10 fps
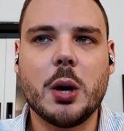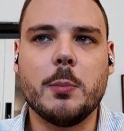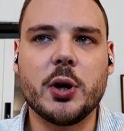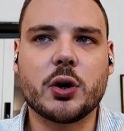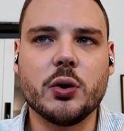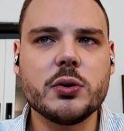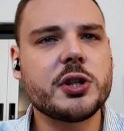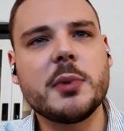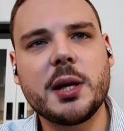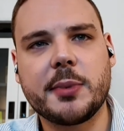but could also
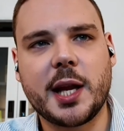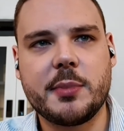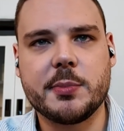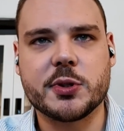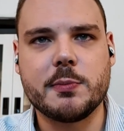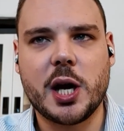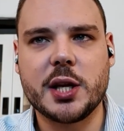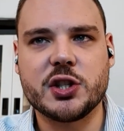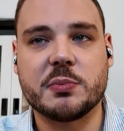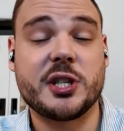manipulate people's
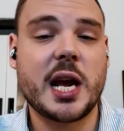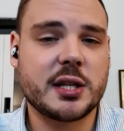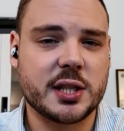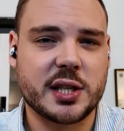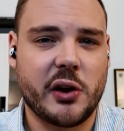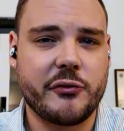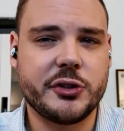minds to protect itself.